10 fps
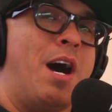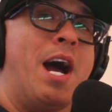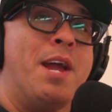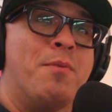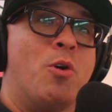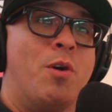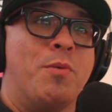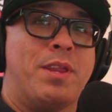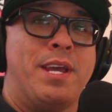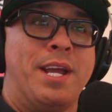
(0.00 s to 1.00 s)
I am going
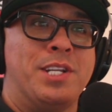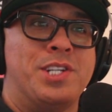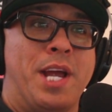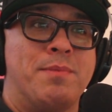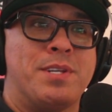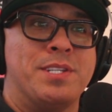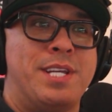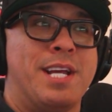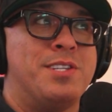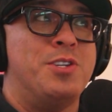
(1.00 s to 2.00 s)
with King James because
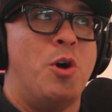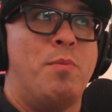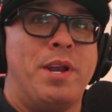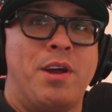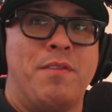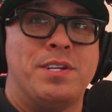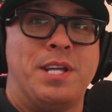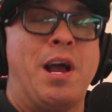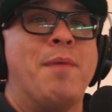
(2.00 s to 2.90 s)
he has nobody on the team.